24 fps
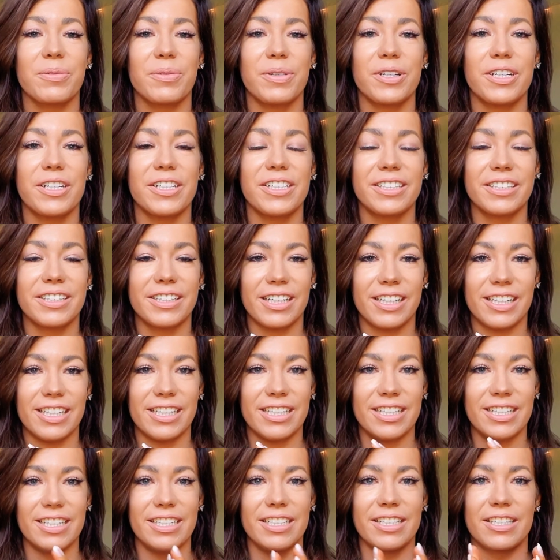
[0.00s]
one
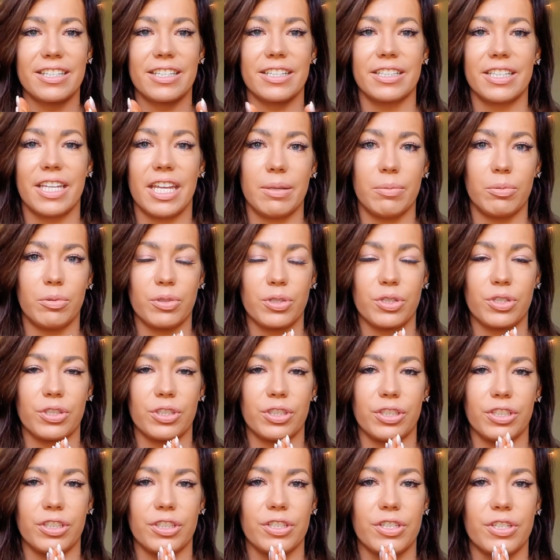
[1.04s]
is table sugar.